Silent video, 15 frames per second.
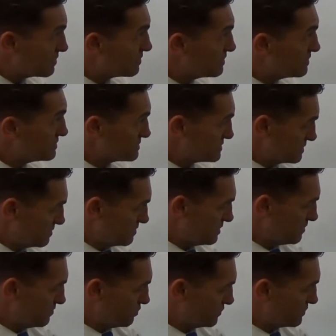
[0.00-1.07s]
this number, and
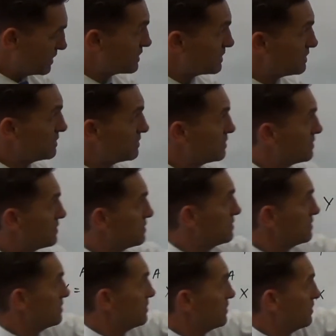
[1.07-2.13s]
you put that in
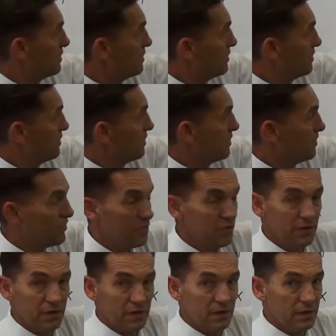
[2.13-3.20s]

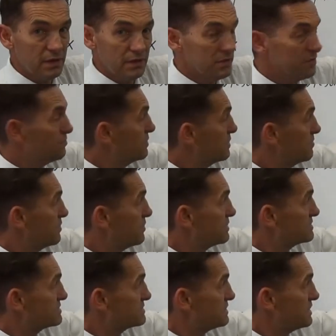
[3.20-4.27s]
there, you're putting
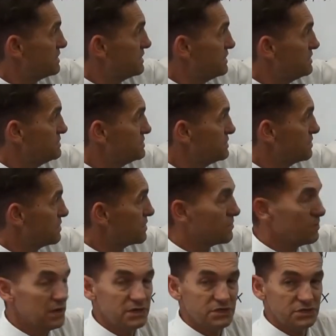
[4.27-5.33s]
minus 10 into your
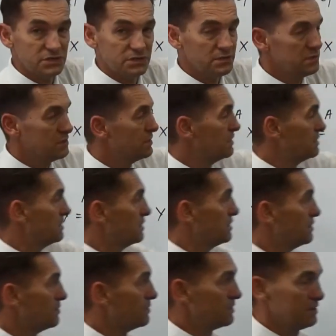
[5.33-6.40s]
equation,
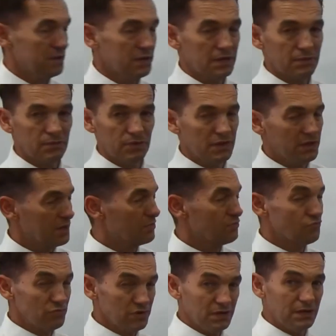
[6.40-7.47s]
what do you get? Well, you get a
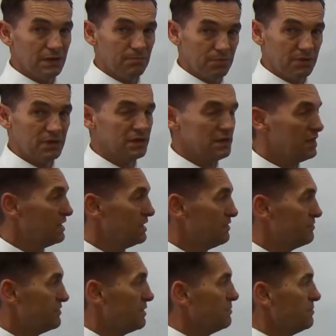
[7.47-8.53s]
really big
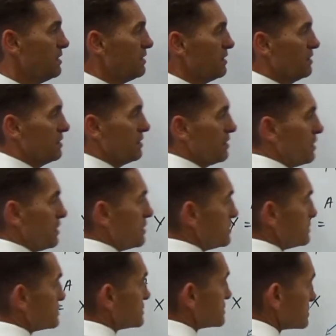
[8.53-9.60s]
negative number,
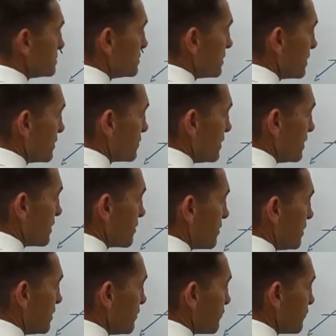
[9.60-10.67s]
just like that
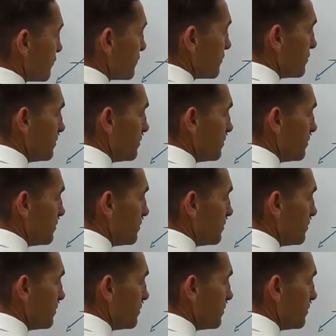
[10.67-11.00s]
graph.